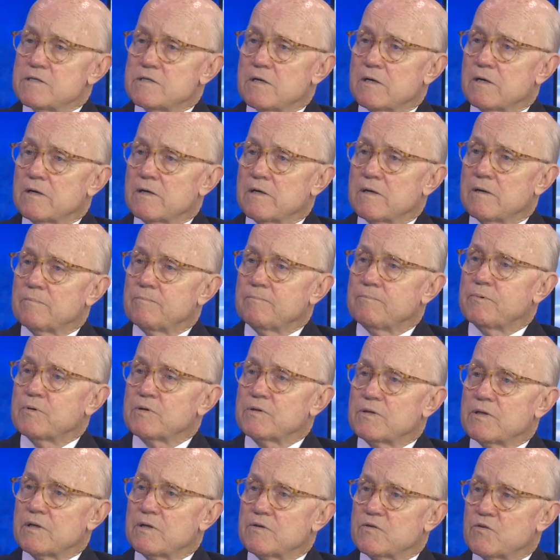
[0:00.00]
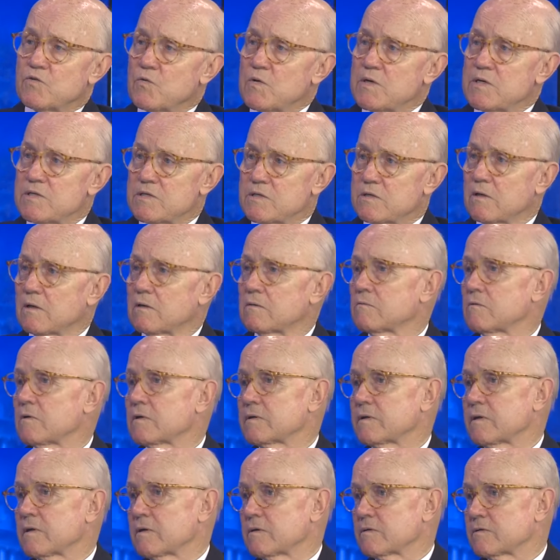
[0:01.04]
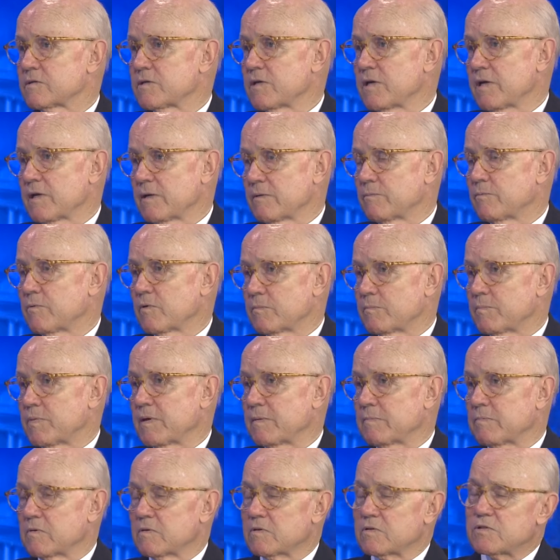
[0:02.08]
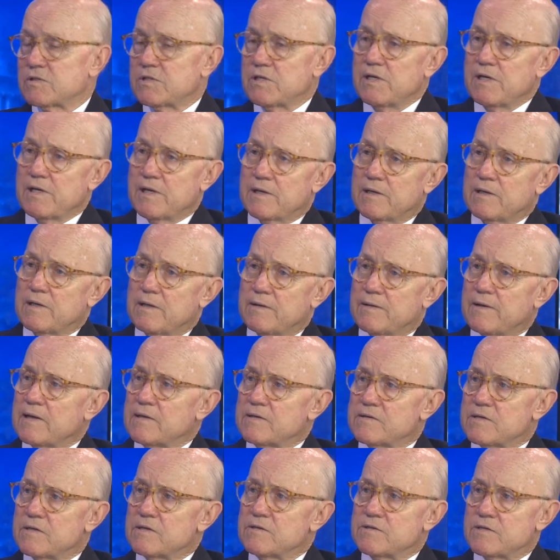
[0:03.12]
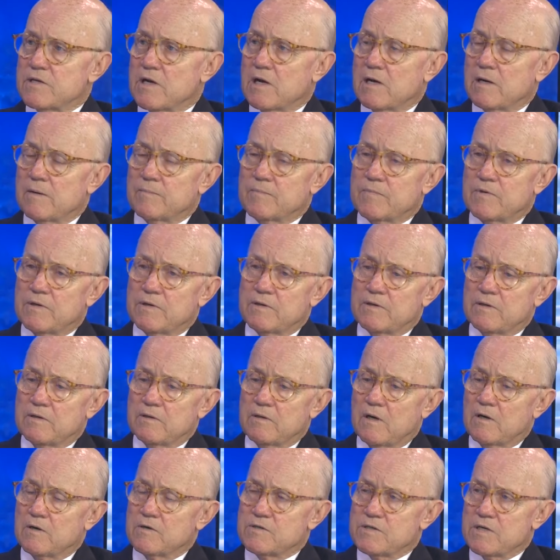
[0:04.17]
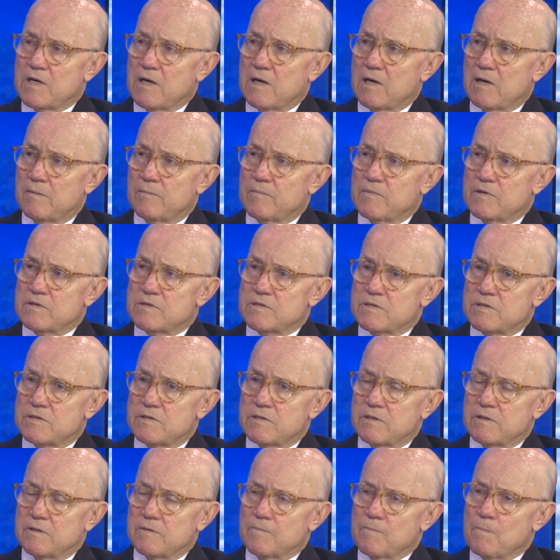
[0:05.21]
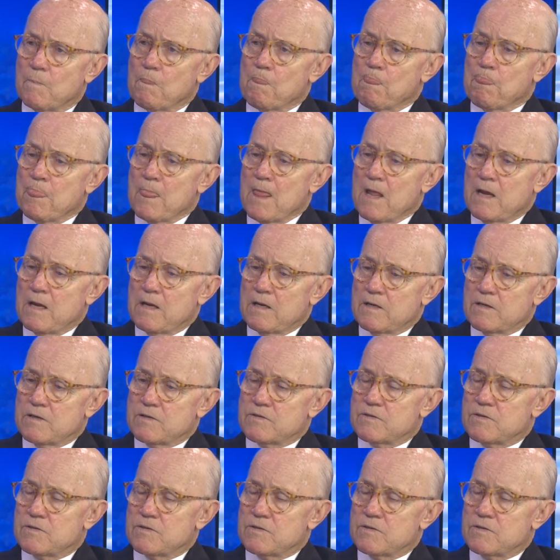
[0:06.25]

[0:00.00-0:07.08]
are going to put their twist on what they're seeing, what people are seeing, and that's their job to do. Our job is to is